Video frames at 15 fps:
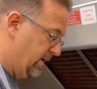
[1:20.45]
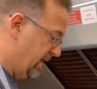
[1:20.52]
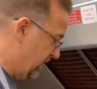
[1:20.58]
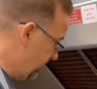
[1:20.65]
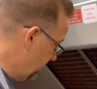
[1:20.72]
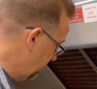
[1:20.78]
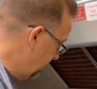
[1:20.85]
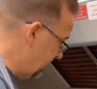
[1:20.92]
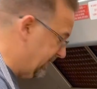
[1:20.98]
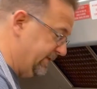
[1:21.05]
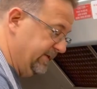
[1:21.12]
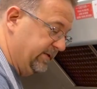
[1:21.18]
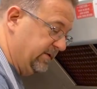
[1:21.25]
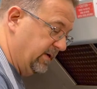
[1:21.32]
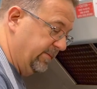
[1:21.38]
Now you're going to let
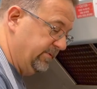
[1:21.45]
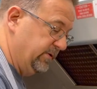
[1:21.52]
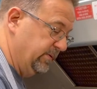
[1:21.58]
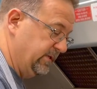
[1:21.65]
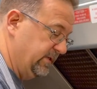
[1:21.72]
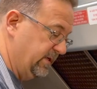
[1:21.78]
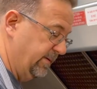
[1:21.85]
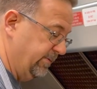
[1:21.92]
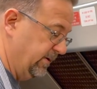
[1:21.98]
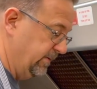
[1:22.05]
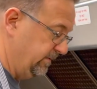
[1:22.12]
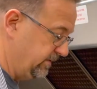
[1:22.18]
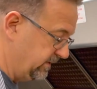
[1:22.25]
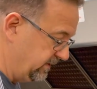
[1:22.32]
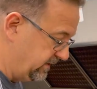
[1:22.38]
this come to a simmer.
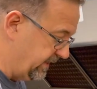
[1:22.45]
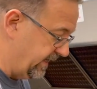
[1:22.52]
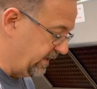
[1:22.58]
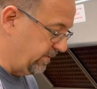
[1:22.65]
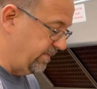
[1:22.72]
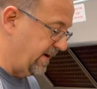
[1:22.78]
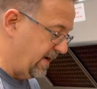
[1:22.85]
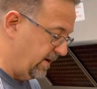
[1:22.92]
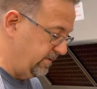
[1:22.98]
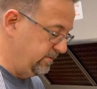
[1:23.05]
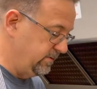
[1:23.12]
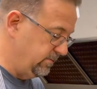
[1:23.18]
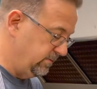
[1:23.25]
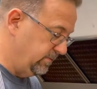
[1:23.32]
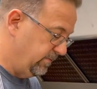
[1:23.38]
It's going to take
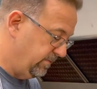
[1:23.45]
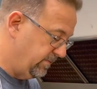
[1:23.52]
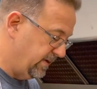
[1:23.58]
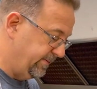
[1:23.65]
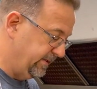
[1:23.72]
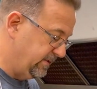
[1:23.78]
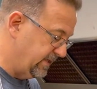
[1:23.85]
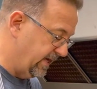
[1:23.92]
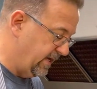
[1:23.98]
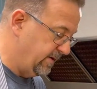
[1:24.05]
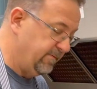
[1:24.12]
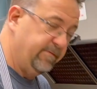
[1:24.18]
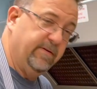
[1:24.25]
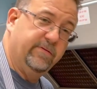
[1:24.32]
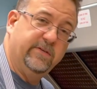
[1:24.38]
about maybe
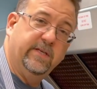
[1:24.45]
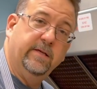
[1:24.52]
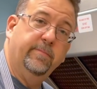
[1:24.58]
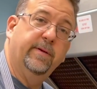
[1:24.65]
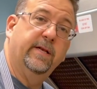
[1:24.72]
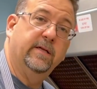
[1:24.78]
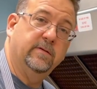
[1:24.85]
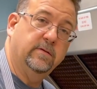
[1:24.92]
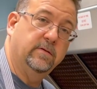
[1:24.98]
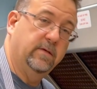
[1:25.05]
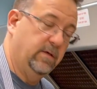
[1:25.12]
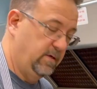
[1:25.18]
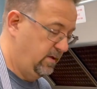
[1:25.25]
10-15 minutes.